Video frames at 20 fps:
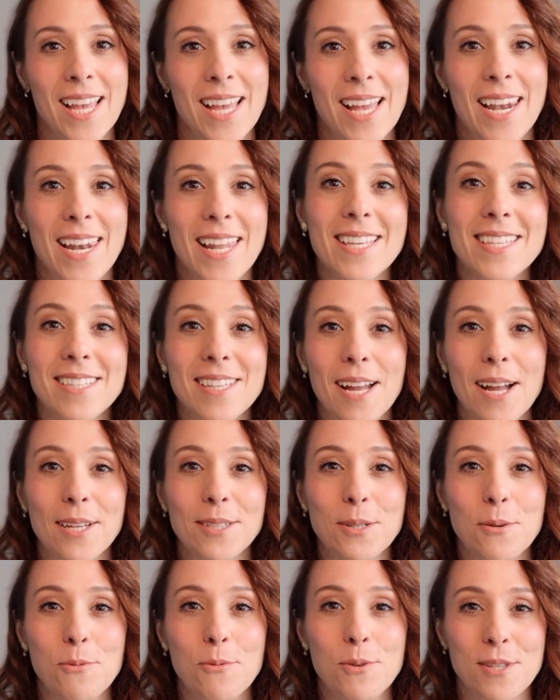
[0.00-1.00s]
Let's
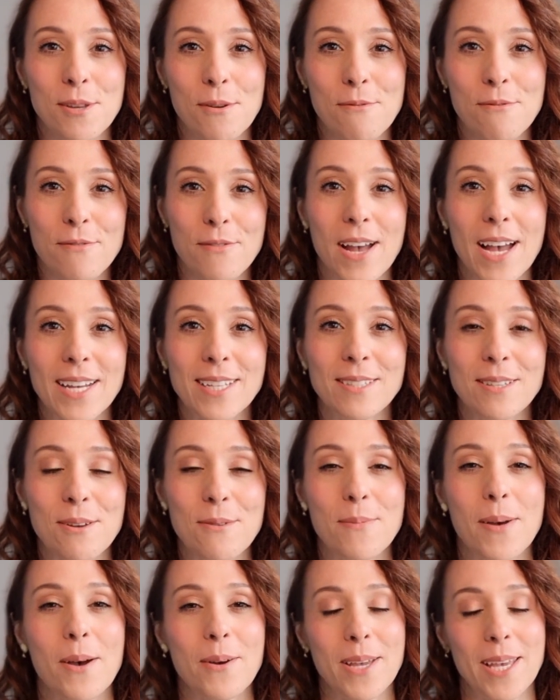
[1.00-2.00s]
start with some facts
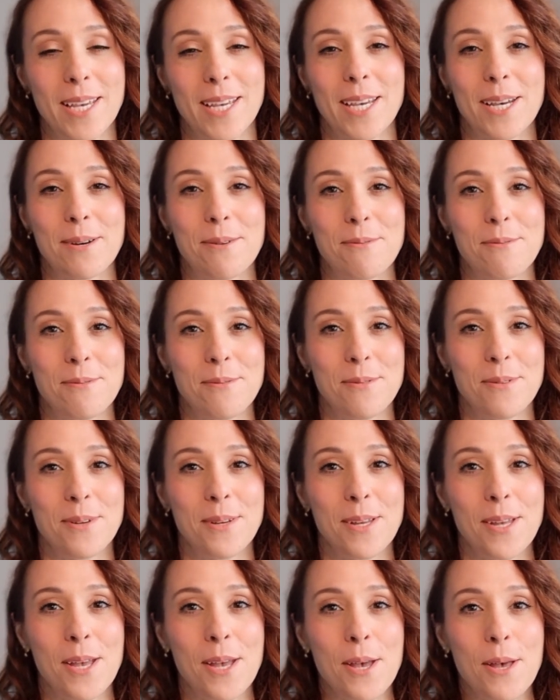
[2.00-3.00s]
about cacao.
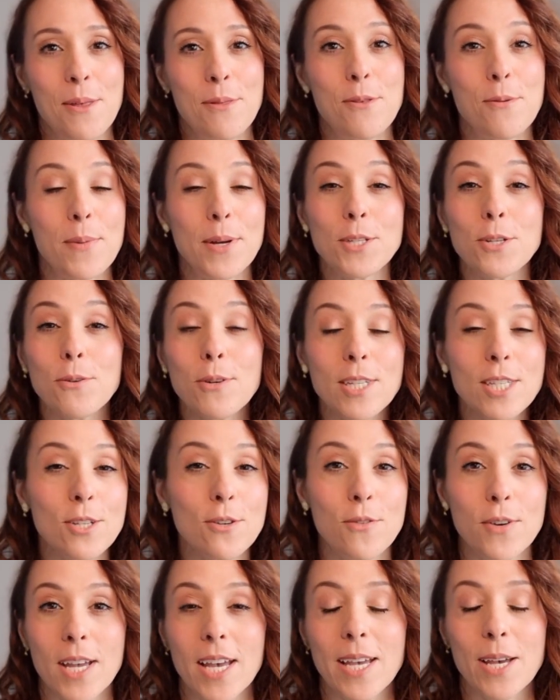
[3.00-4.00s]
The majority
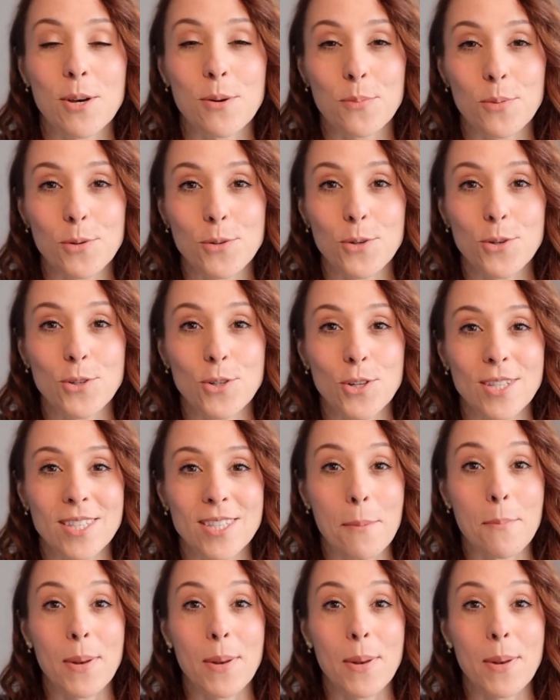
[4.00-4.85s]
of cacao production takes